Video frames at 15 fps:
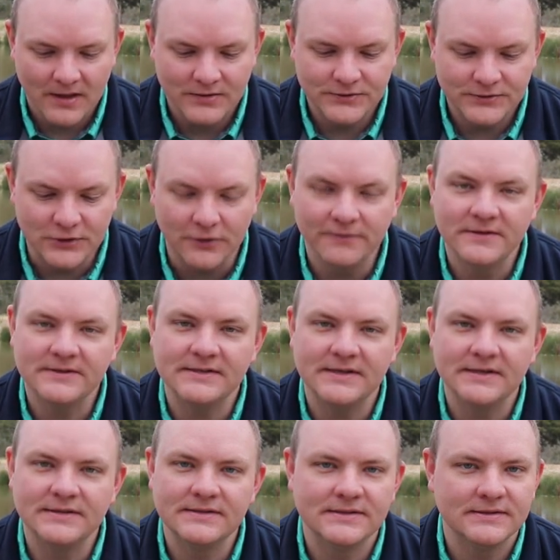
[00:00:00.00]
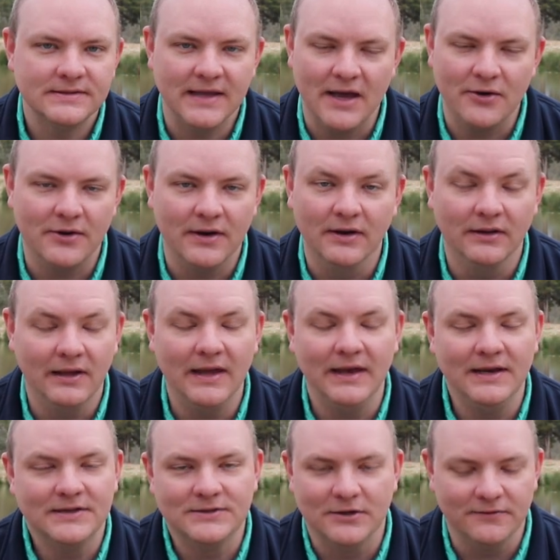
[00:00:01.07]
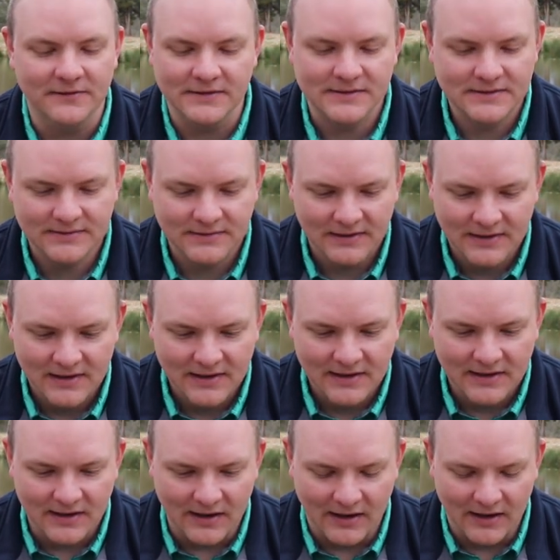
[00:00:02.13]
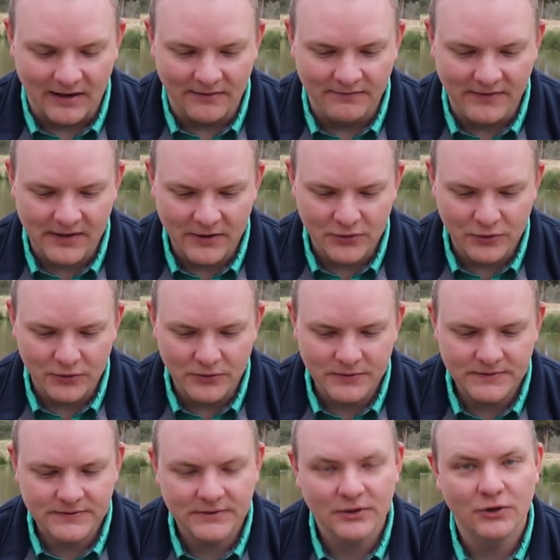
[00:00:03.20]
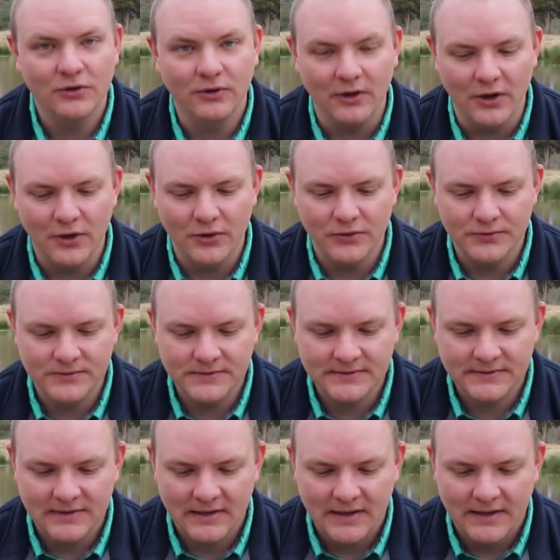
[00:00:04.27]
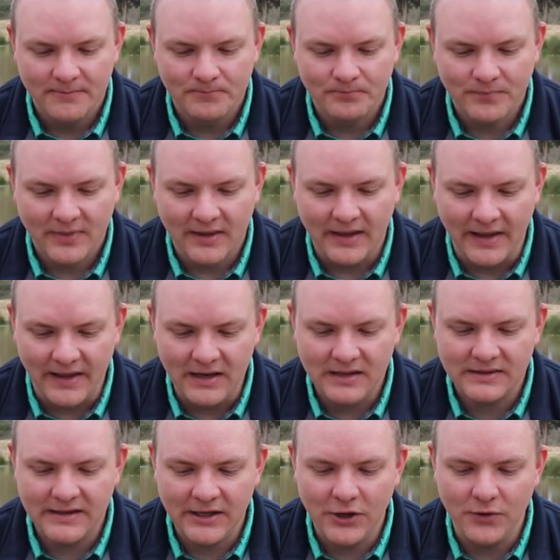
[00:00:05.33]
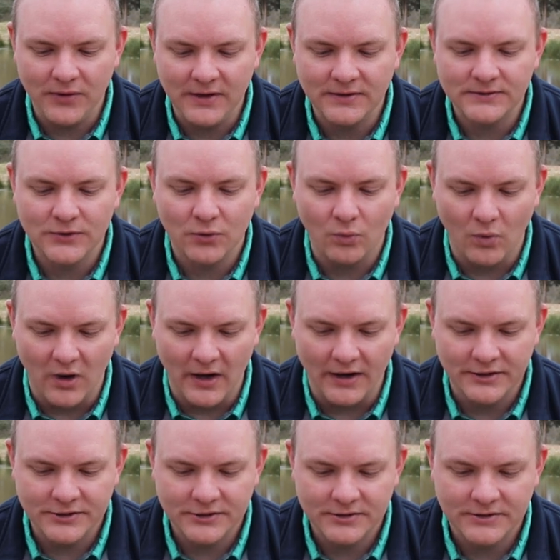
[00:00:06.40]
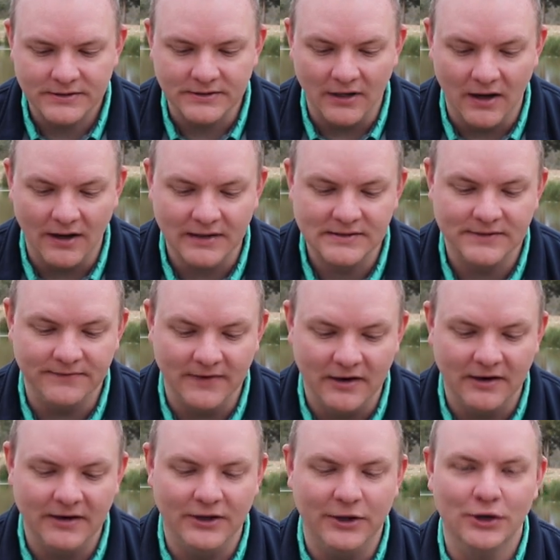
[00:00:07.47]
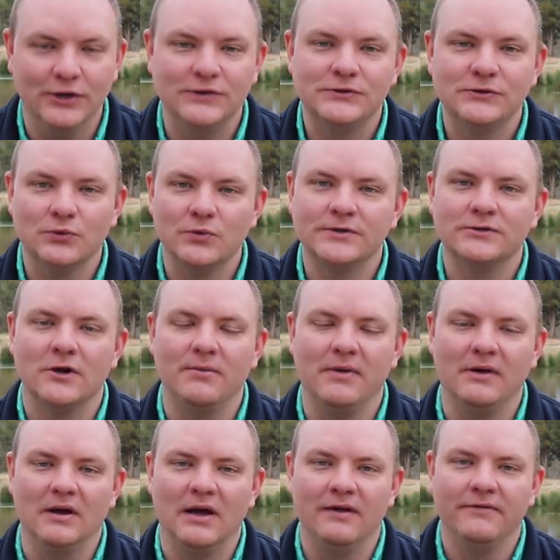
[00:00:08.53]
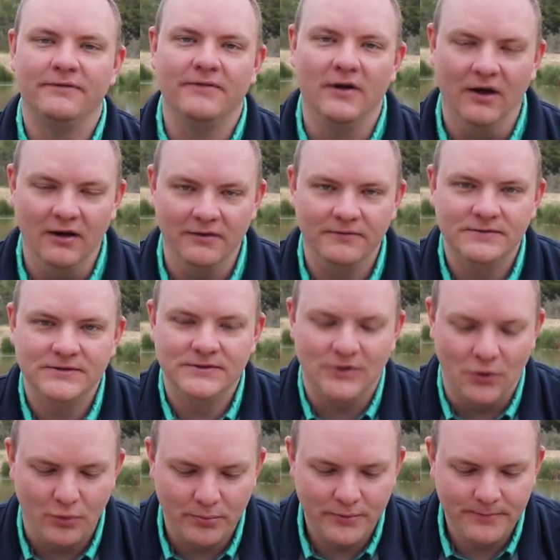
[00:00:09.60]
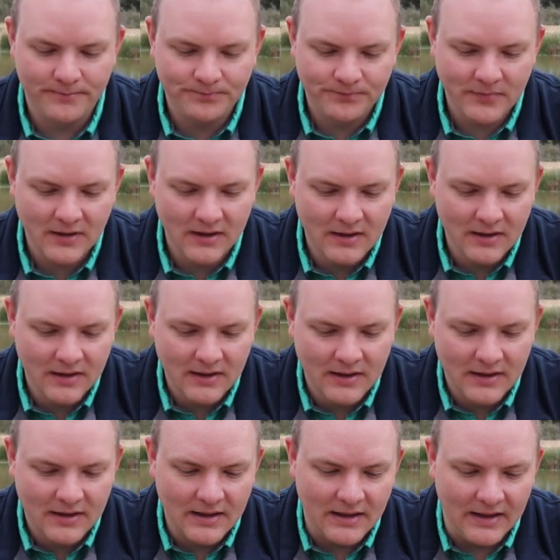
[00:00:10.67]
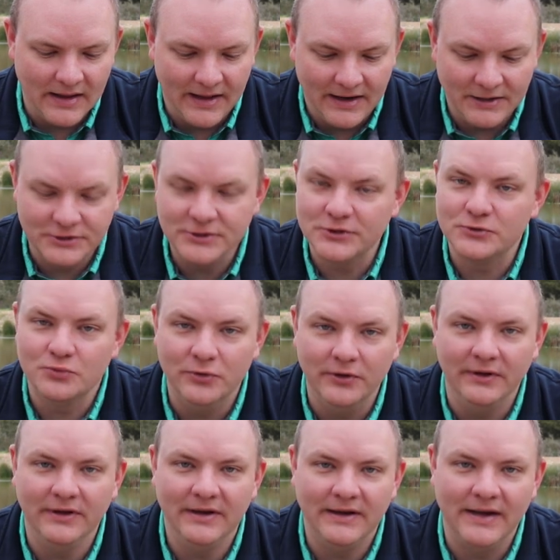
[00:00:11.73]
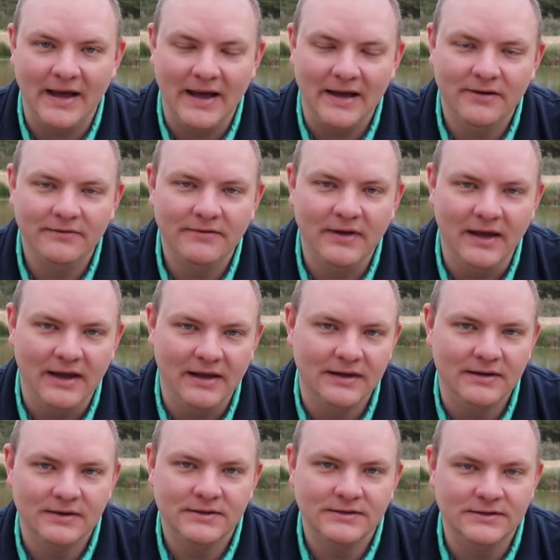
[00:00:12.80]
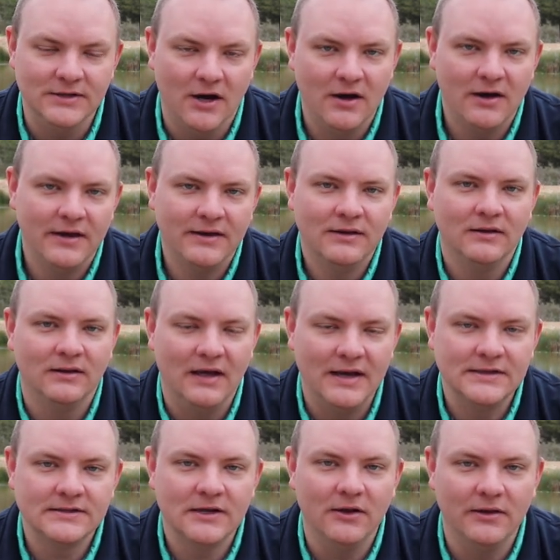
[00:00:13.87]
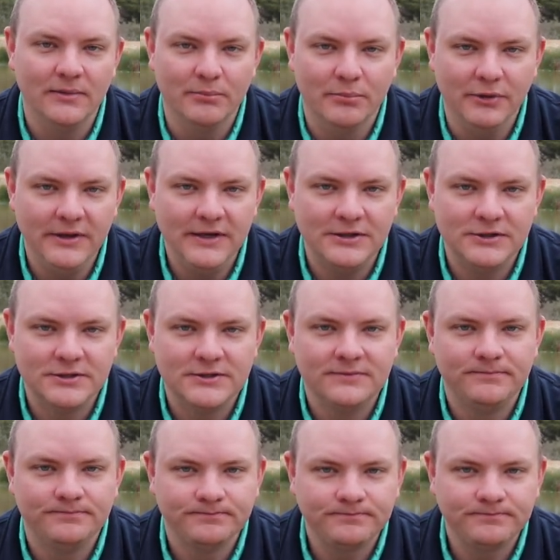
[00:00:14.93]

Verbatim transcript: surfaces, counter, any surface, uh, vehicles, clothes, anything you need to wash. Dawn is a very good Swiss Army knife of soap and it's just really good to have. And Dawn, Lysol, and bleach